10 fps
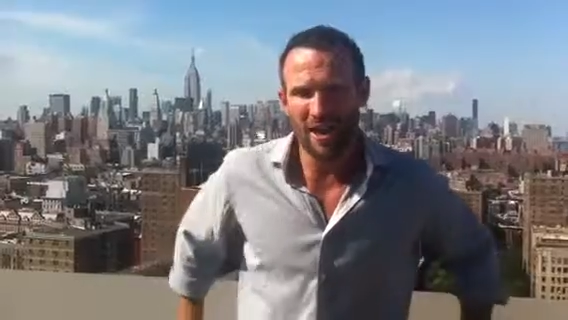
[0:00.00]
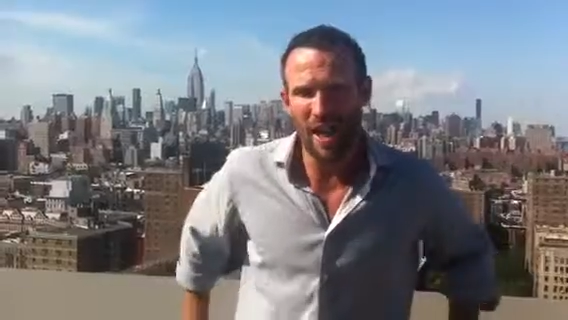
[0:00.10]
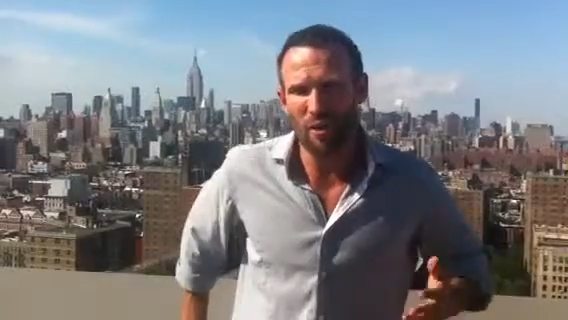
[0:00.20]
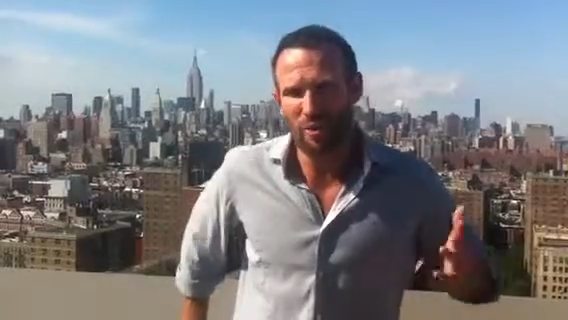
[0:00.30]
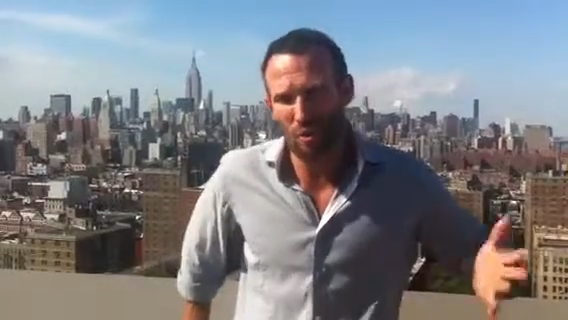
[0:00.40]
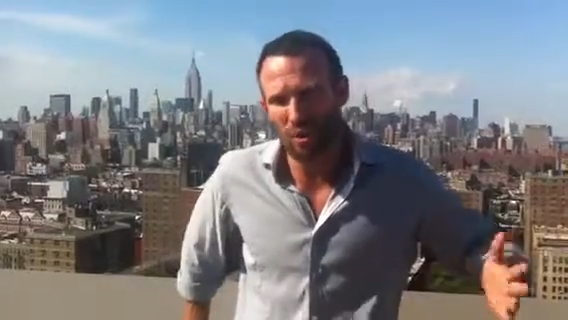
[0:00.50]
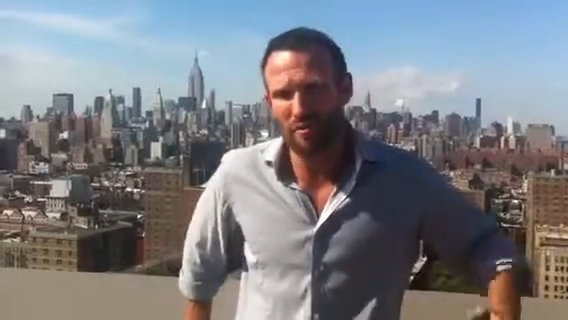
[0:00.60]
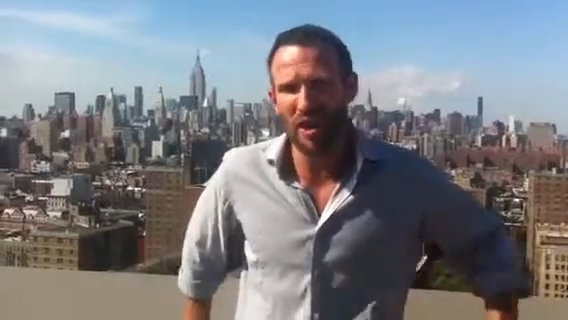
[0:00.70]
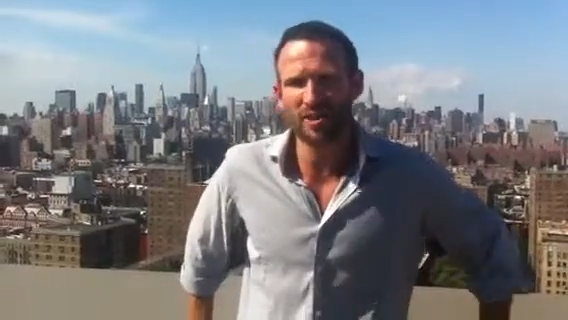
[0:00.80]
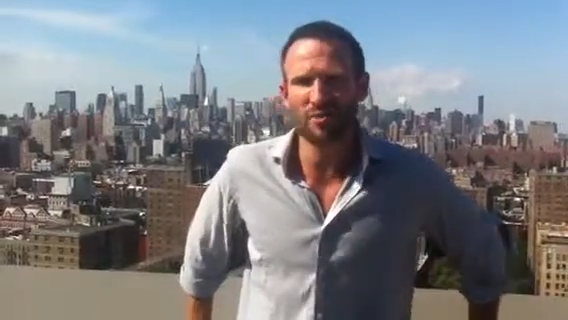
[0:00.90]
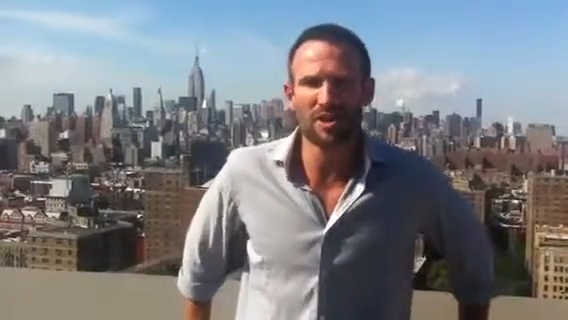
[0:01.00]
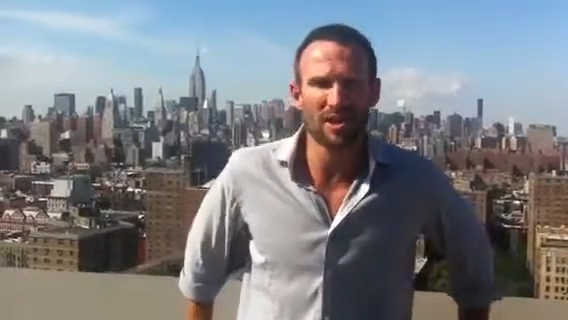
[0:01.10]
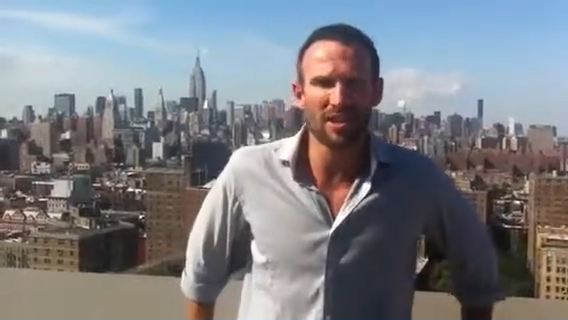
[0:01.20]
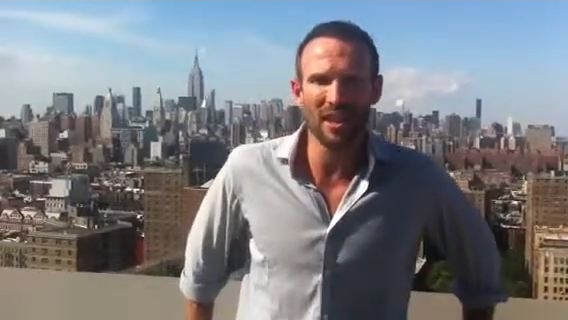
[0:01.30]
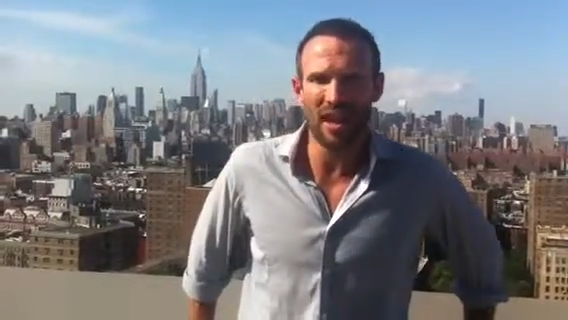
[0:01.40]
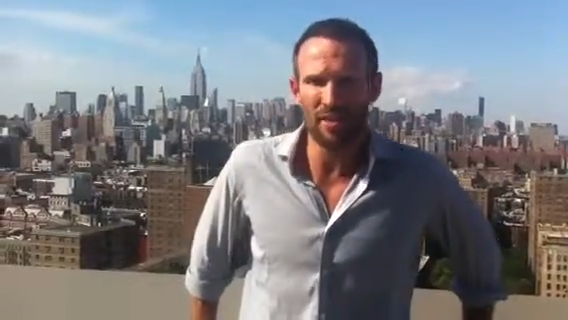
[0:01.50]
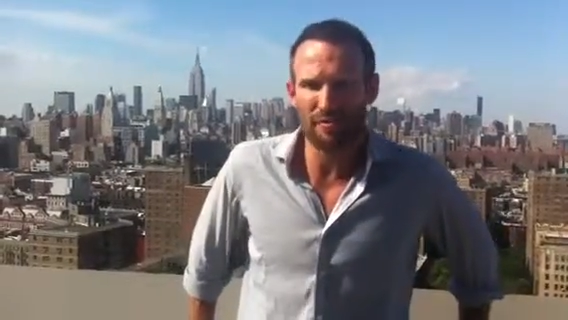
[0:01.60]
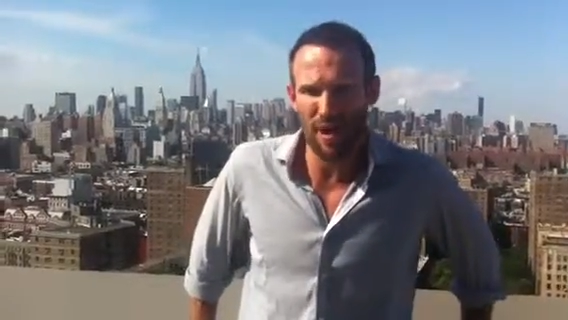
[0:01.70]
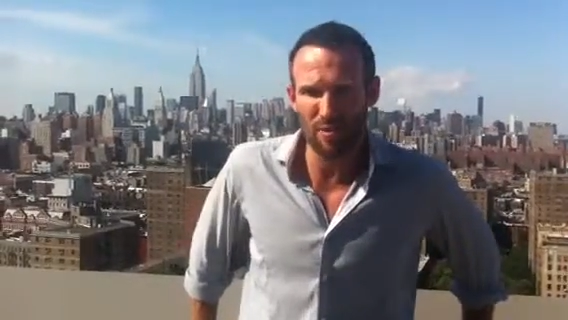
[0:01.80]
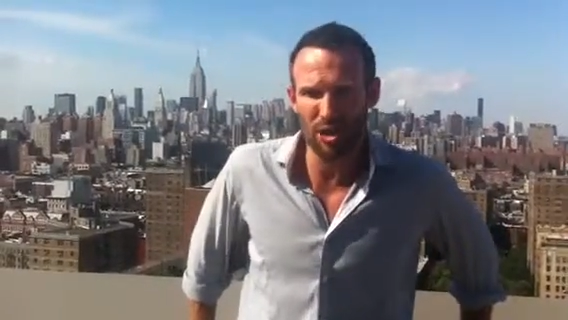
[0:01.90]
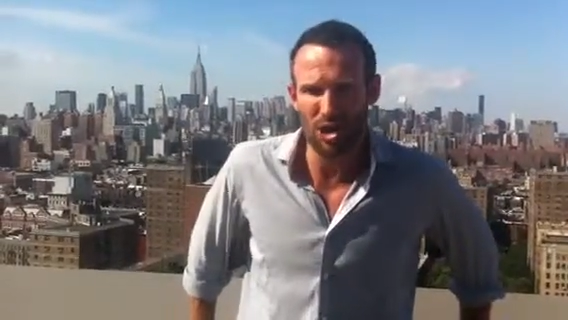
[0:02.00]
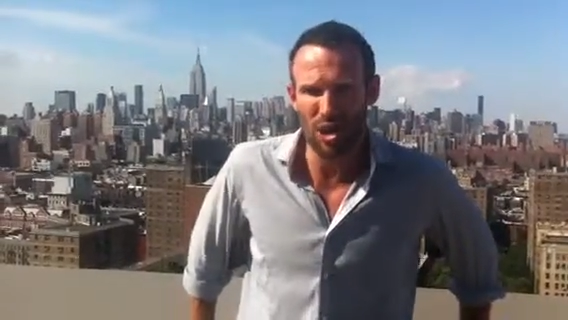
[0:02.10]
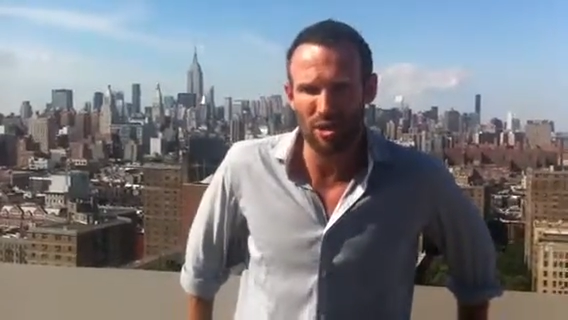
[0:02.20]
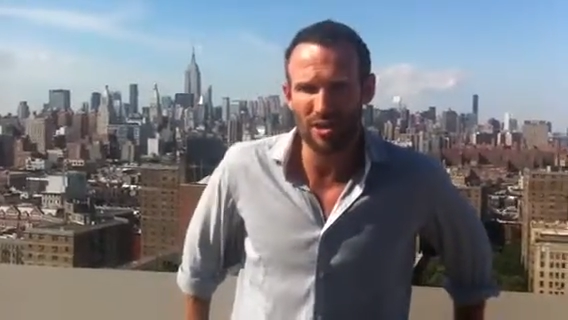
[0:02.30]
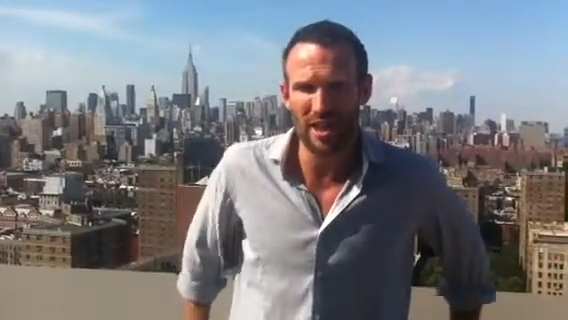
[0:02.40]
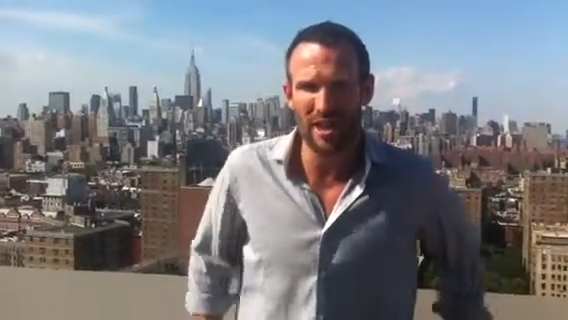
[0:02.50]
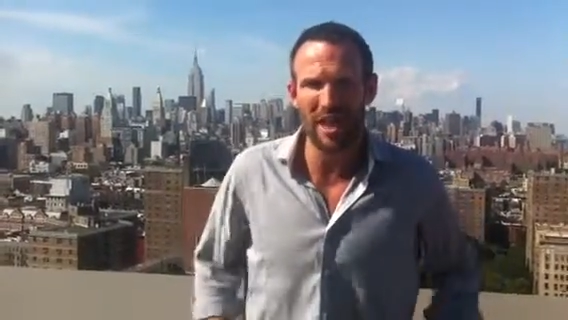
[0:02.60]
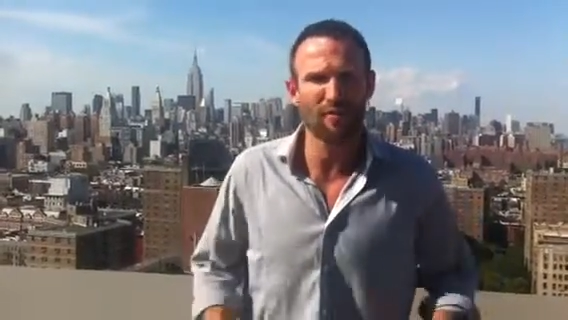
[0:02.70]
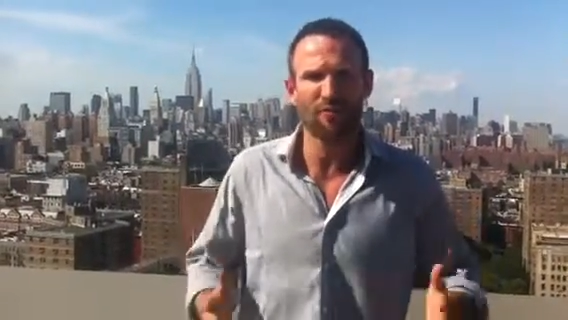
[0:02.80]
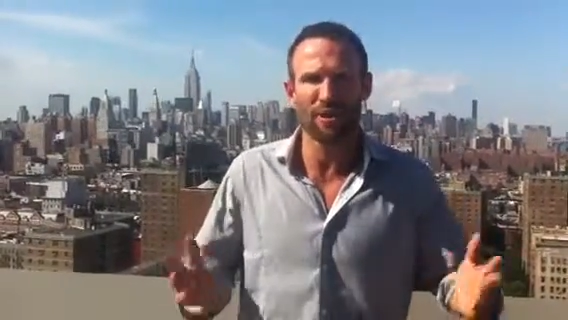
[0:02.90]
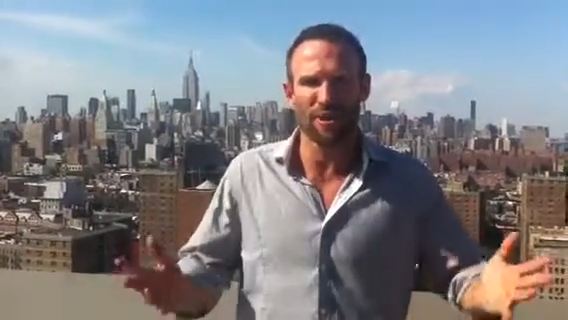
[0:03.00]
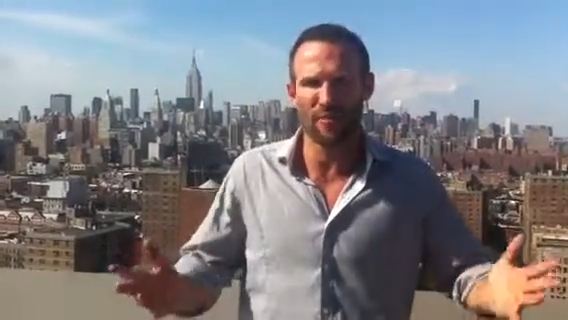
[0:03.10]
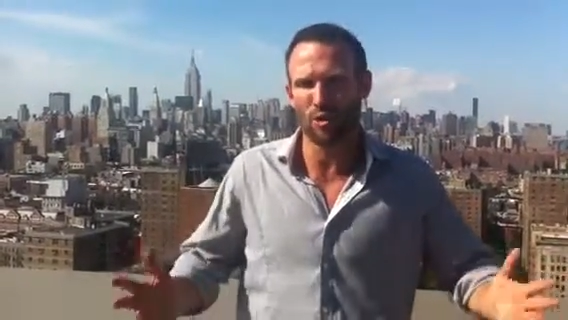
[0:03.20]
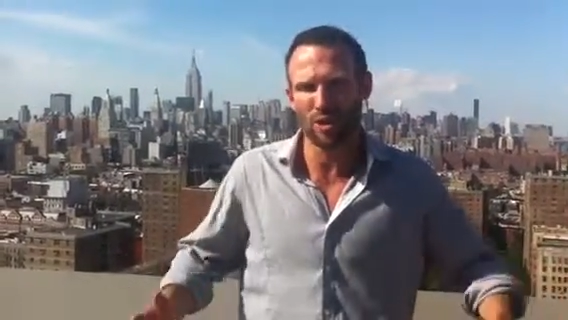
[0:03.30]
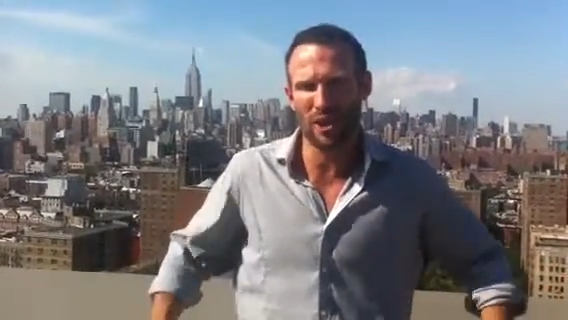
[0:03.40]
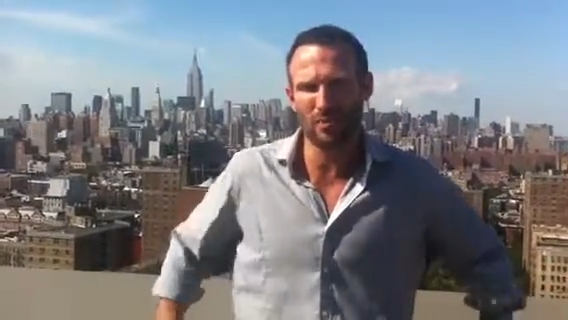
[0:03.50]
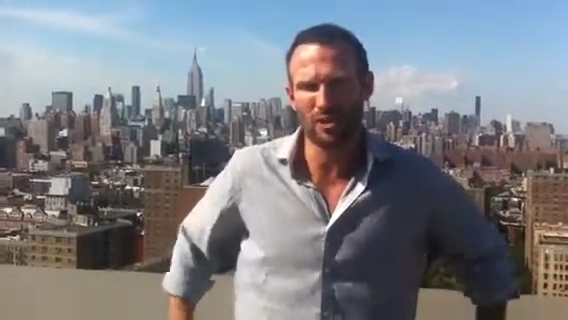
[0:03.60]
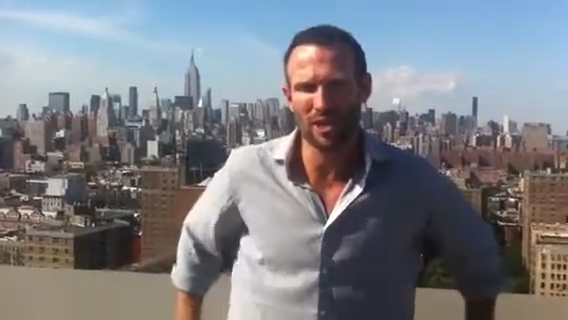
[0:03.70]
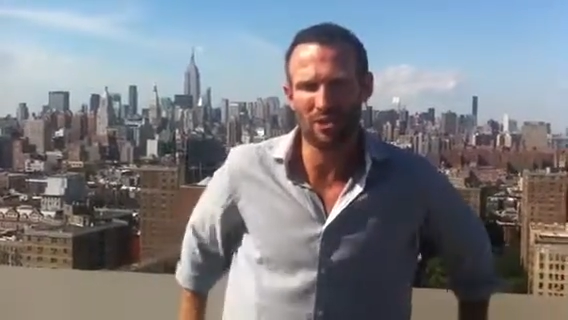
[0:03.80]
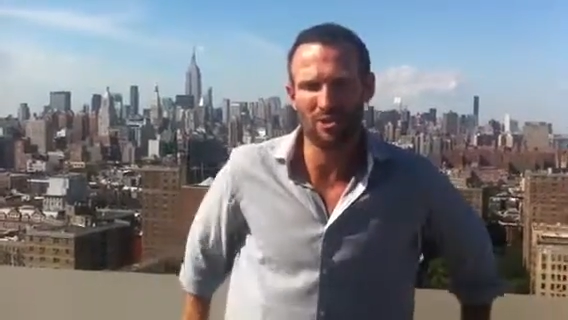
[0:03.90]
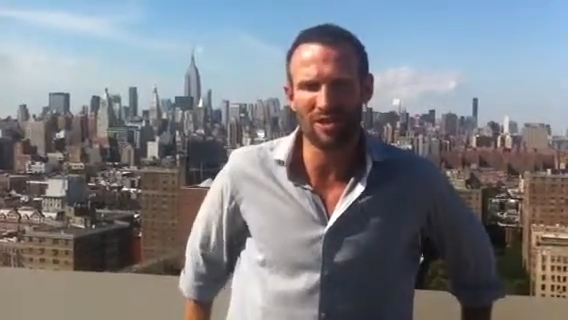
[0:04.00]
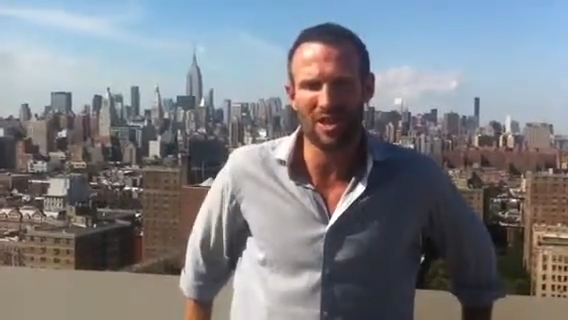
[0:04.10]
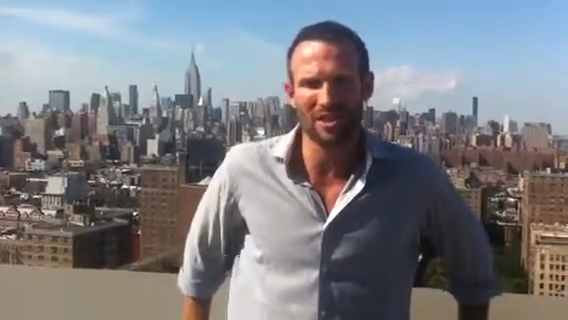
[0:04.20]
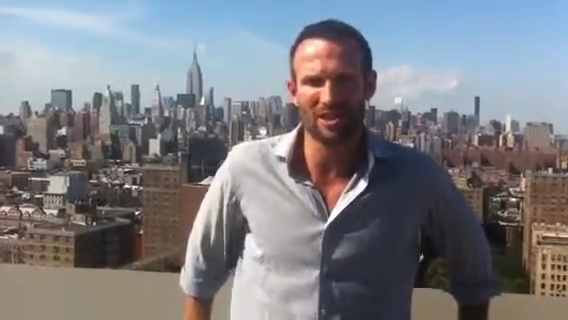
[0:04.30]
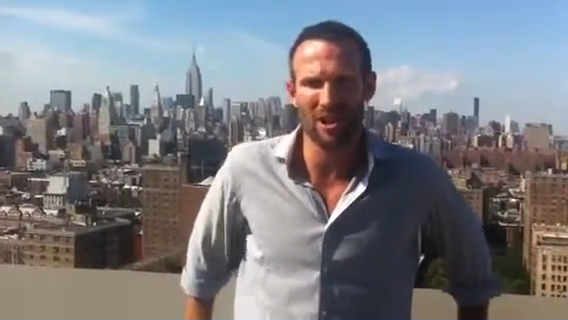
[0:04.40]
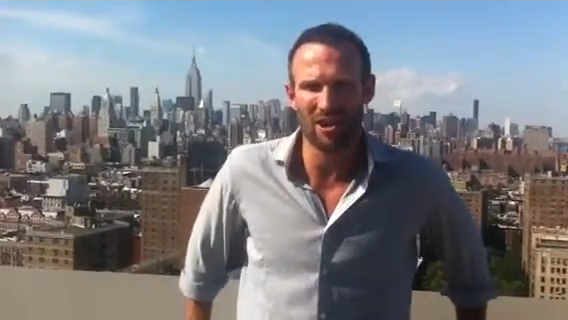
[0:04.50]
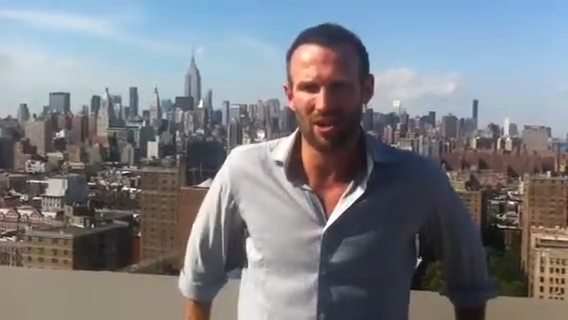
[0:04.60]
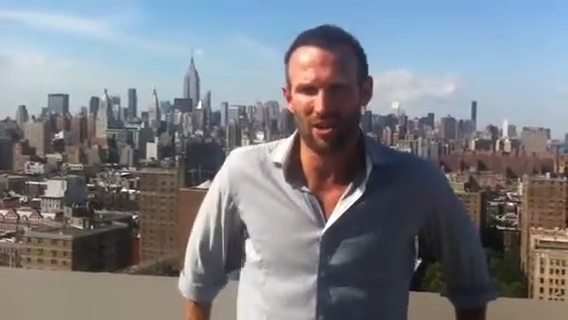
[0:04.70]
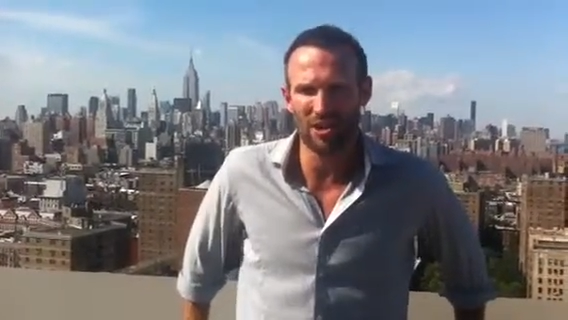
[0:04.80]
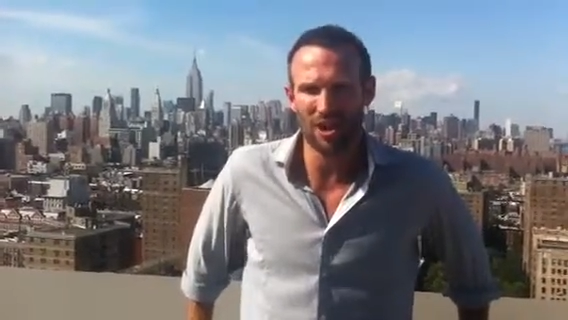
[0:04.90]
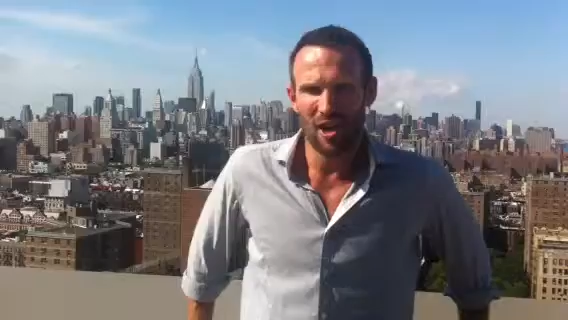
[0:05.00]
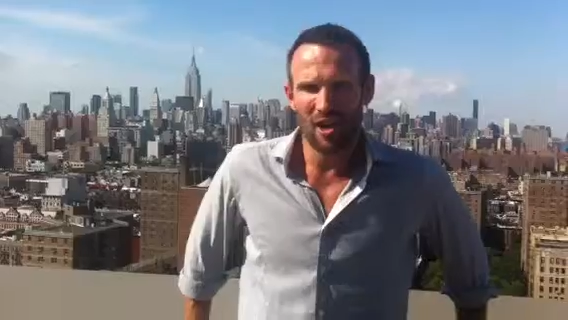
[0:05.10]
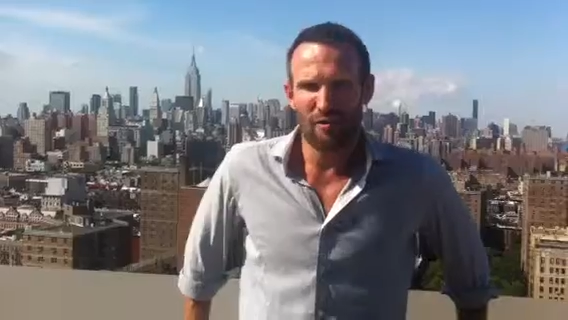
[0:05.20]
Now, if you want advice from 6 other famous journalists and infinitely more tips, secrets, and insider knowledge,